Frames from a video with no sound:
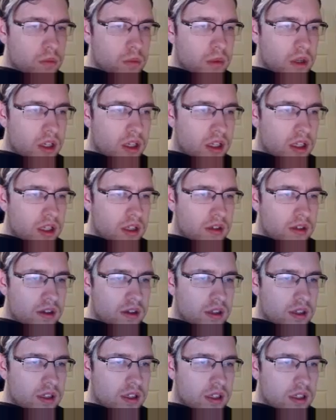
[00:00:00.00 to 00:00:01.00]
But it's
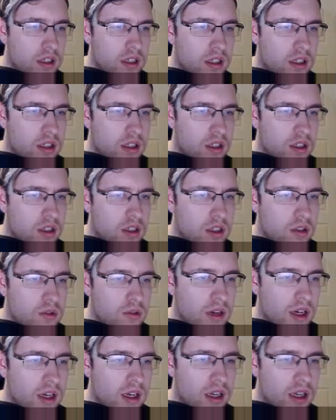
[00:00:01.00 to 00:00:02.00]
the
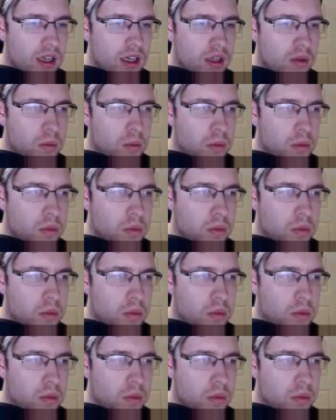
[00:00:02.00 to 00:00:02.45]
Great Ape.